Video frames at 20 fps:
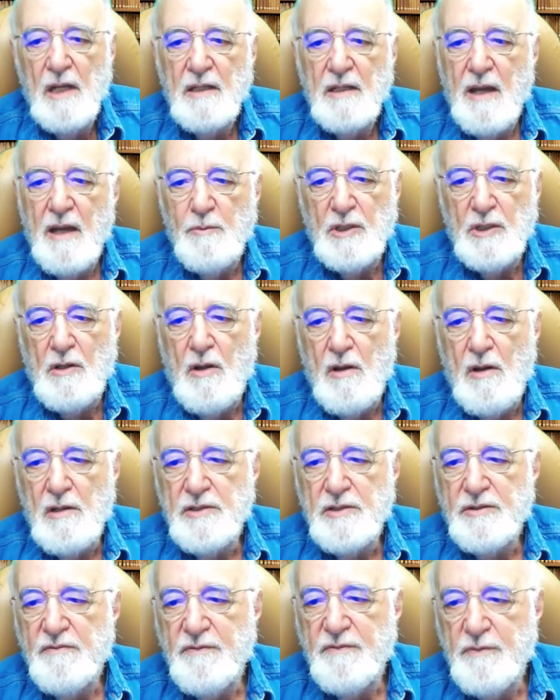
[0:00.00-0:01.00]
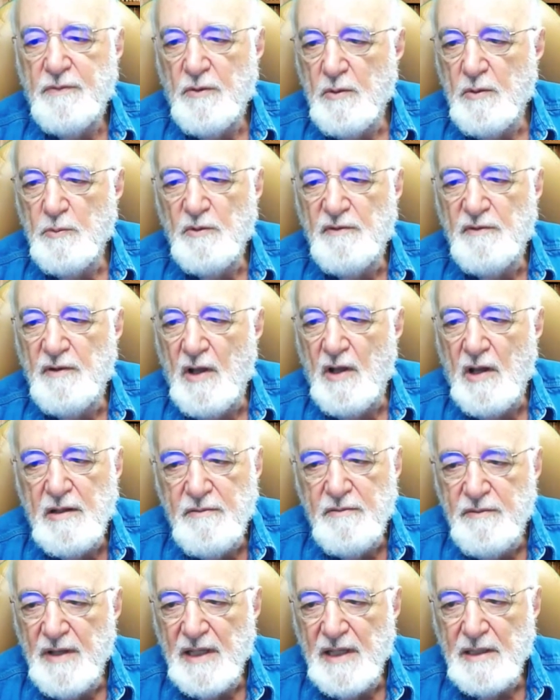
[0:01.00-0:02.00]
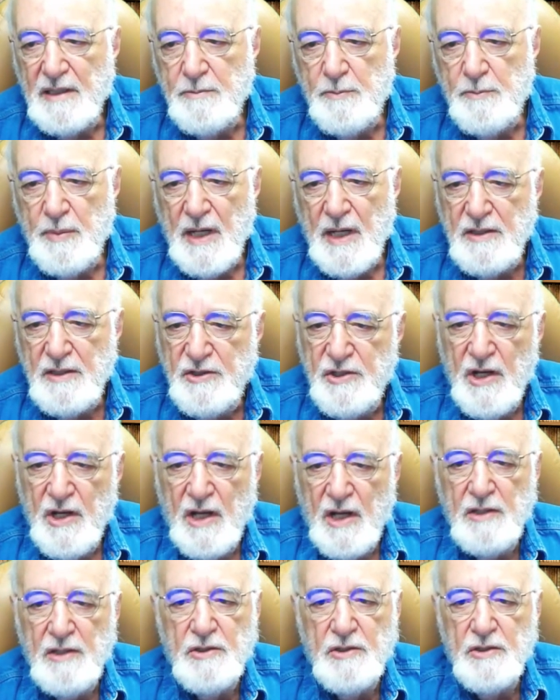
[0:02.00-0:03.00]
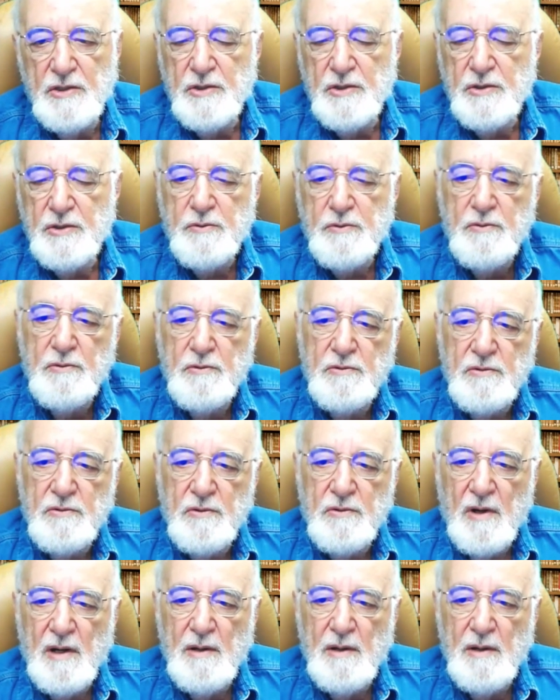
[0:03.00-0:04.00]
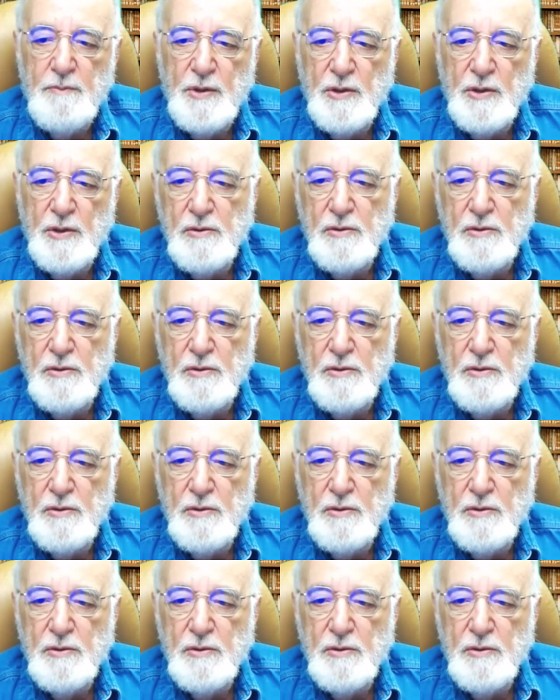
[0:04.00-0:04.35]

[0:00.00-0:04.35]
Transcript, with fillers: Common law is a form of law developed by judges through tribunals and